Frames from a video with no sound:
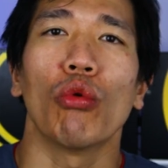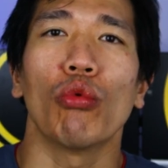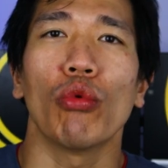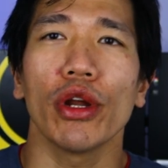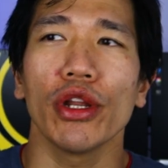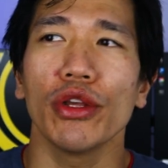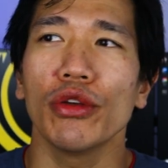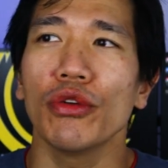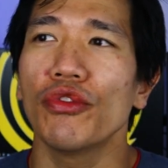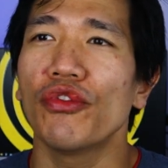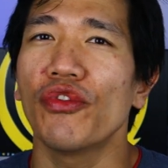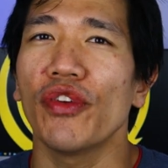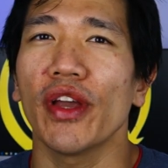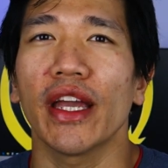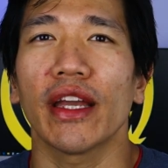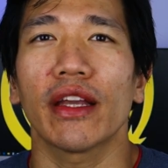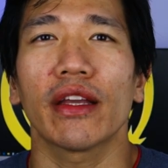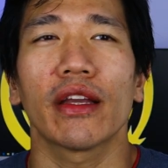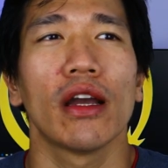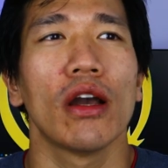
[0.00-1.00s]
What do you
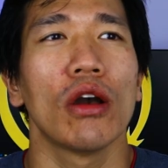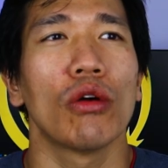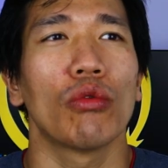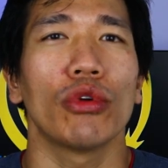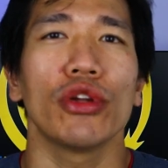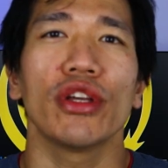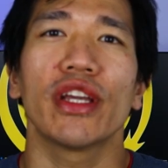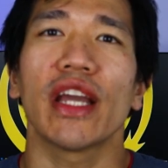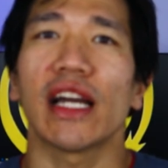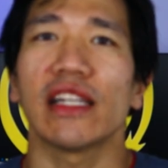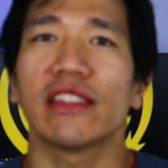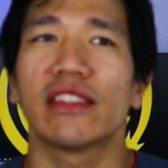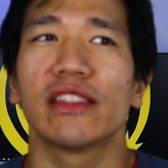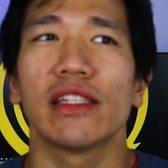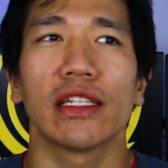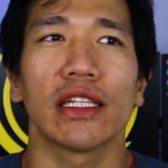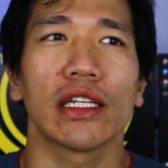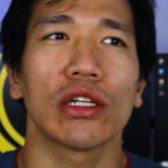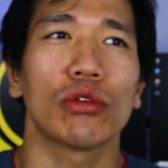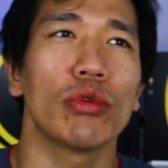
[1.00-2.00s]
think? What are you guys
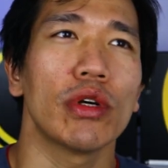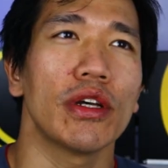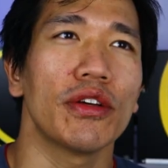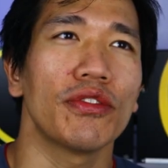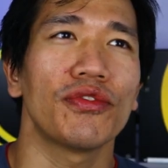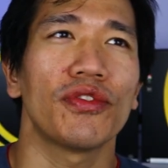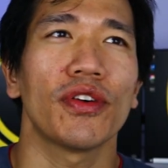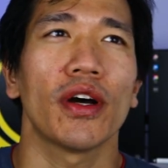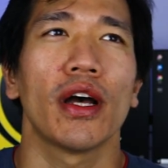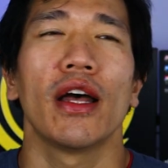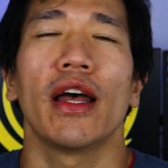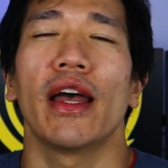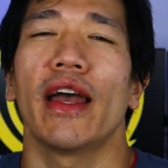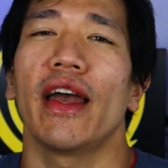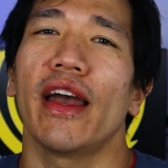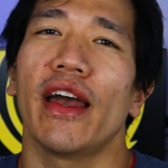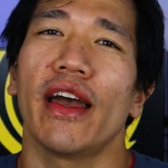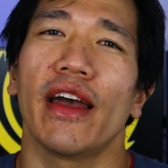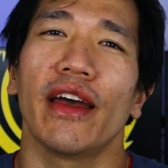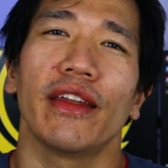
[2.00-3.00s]
dealing with?
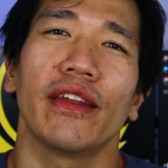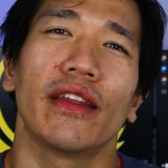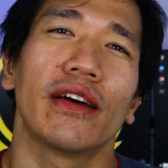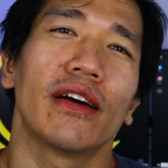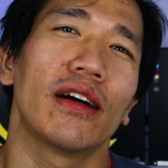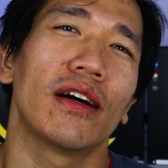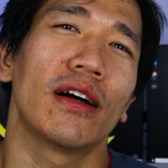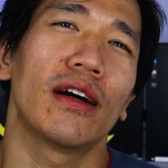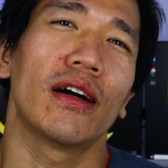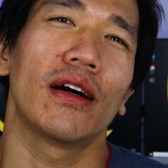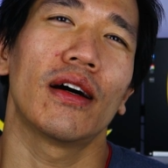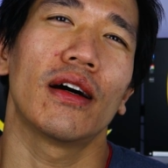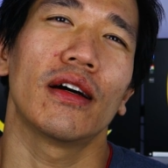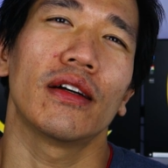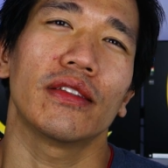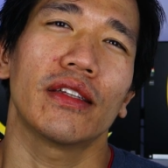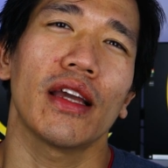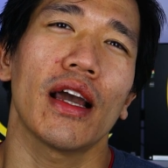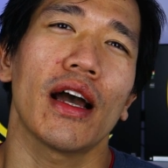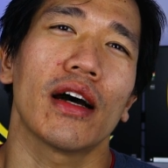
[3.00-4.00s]
And
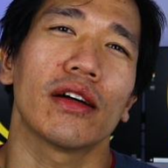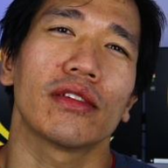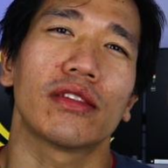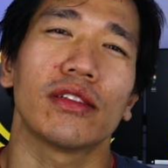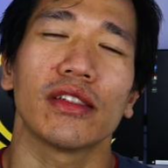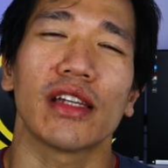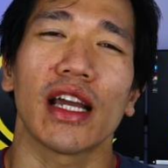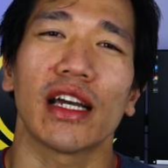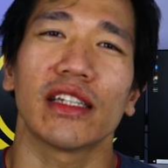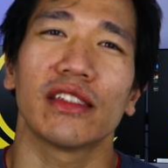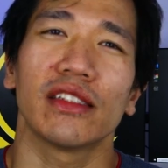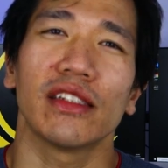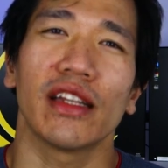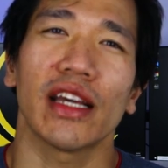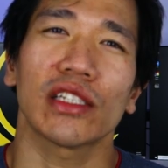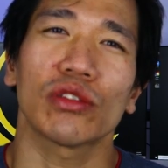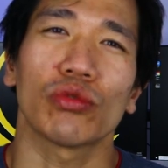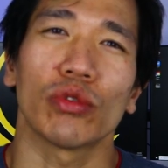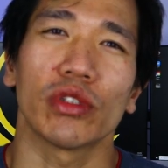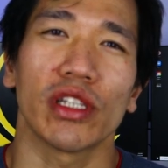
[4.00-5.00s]
uh, yeah, I'll see you guys in the
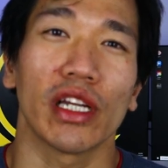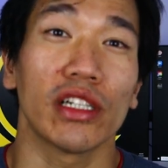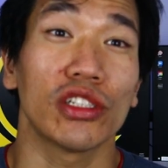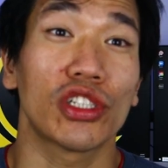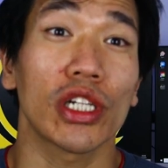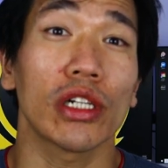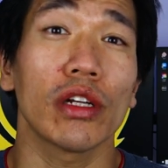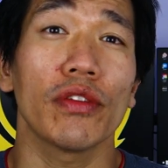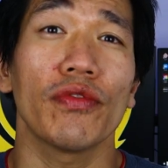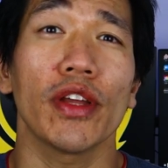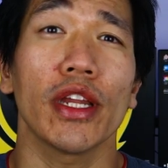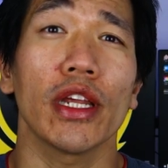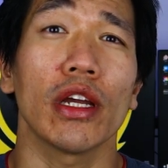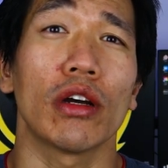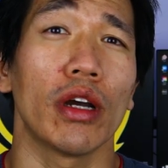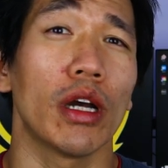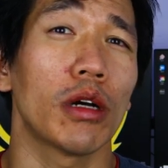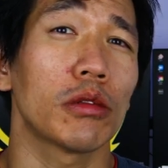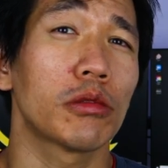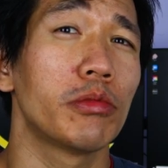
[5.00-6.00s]
next one. And share the
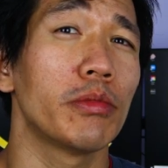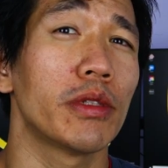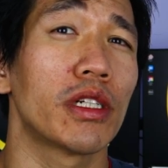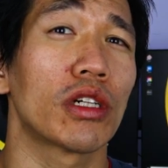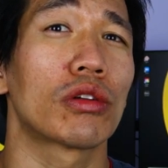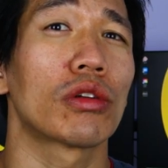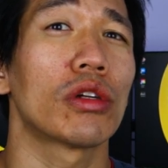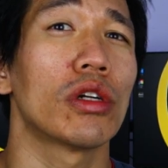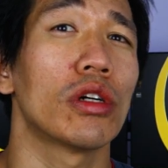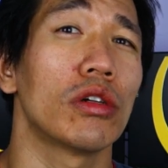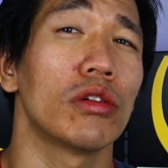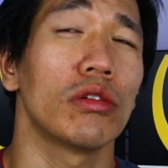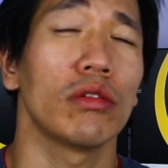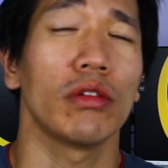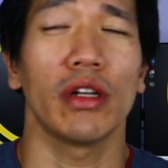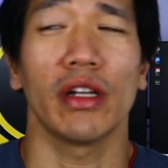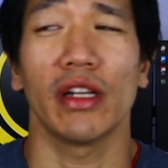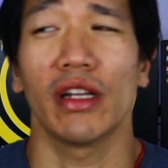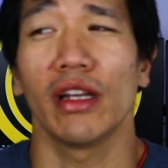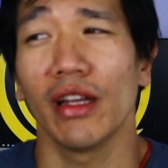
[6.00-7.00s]
video, it helps me to grow
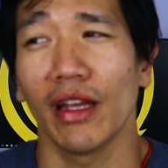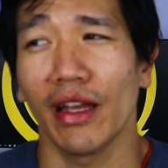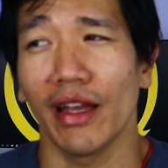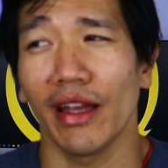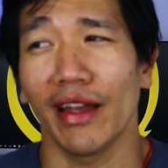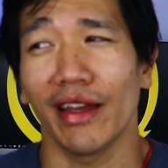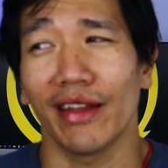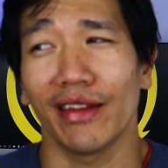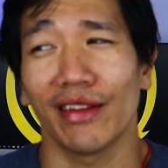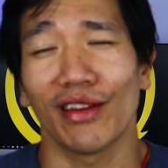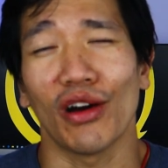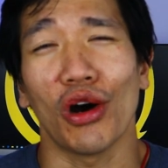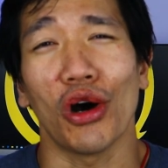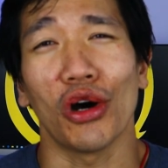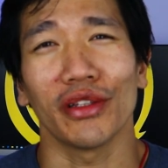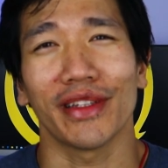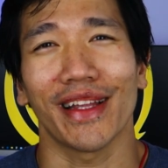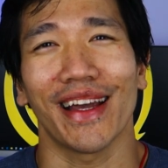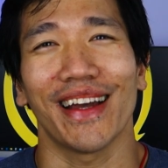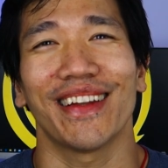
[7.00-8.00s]
and
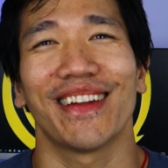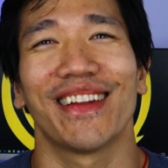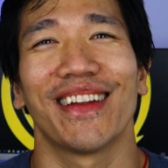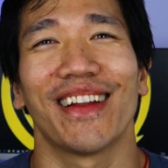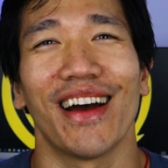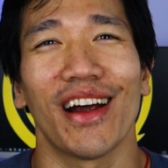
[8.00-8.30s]
all that.